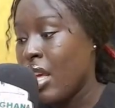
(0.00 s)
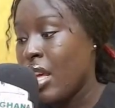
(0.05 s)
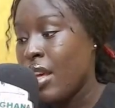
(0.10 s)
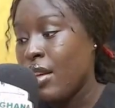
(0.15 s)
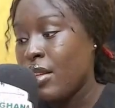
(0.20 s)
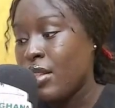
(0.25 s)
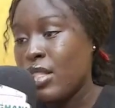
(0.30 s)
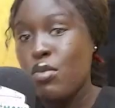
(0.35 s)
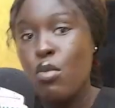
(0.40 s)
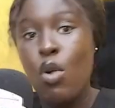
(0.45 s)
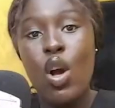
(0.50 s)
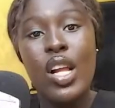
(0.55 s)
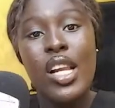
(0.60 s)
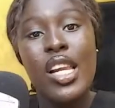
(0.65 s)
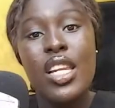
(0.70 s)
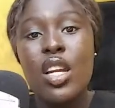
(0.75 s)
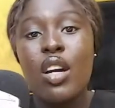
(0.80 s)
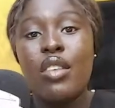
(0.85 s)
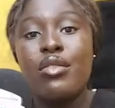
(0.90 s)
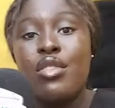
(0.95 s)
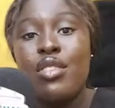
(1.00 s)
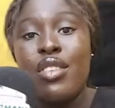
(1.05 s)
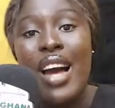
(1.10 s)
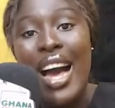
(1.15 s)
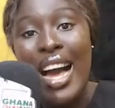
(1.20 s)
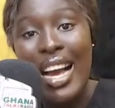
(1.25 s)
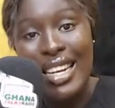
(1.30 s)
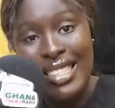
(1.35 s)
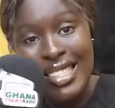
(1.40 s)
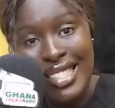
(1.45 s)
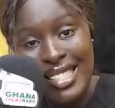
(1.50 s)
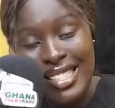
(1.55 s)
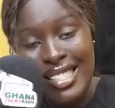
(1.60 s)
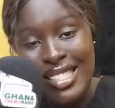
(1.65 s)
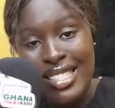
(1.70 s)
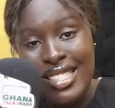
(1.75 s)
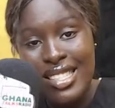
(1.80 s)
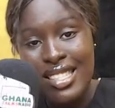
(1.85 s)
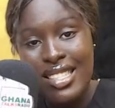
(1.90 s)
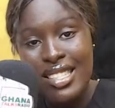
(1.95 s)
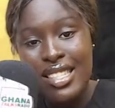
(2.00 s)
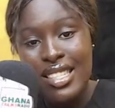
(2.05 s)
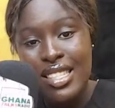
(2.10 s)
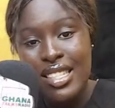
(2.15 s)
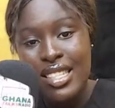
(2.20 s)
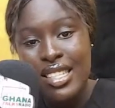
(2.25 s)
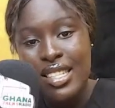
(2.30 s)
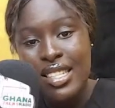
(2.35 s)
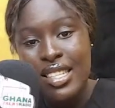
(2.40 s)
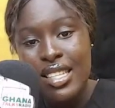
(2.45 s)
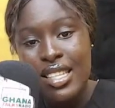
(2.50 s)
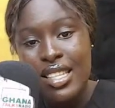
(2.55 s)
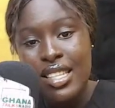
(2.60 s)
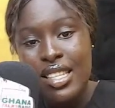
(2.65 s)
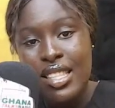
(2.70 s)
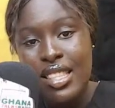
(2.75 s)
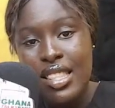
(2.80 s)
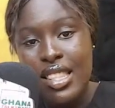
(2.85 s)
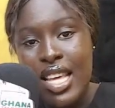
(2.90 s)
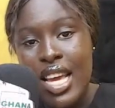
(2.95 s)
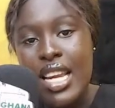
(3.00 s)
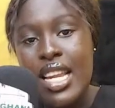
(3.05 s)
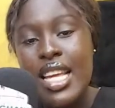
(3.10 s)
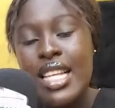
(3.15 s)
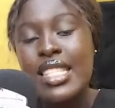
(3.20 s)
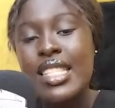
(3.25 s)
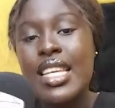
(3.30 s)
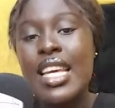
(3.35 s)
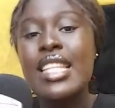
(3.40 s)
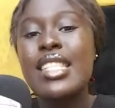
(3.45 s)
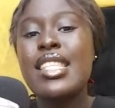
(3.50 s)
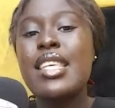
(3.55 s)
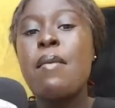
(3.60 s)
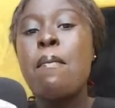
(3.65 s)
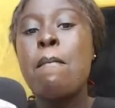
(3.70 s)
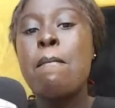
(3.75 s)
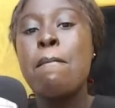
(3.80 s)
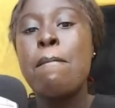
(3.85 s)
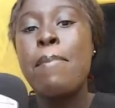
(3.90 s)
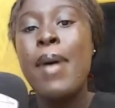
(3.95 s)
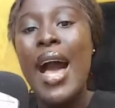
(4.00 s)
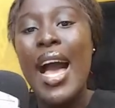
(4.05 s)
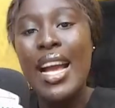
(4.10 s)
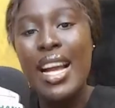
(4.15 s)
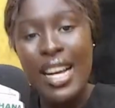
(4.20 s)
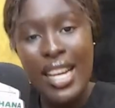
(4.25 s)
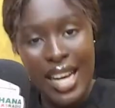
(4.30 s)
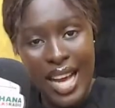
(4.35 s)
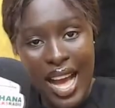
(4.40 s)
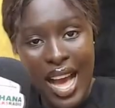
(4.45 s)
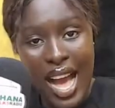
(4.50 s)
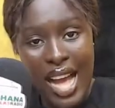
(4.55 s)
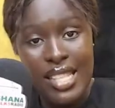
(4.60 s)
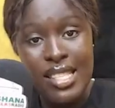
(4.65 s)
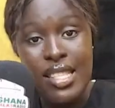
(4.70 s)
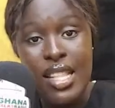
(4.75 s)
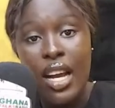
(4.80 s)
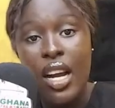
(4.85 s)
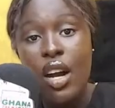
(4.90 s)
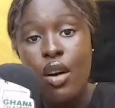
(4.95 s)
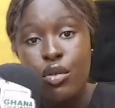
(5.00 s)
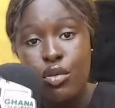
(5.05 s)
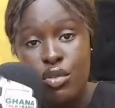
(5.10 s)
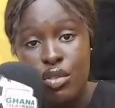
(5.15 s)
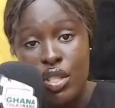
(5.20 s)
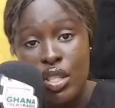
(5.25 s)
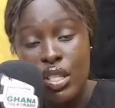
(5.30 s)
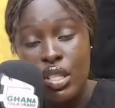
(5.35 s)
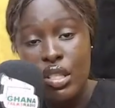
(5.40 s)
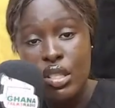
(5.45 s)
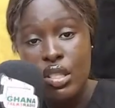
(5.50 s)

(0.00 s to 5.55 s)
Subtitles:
smuggling of drugs, then it's hitting back at the country.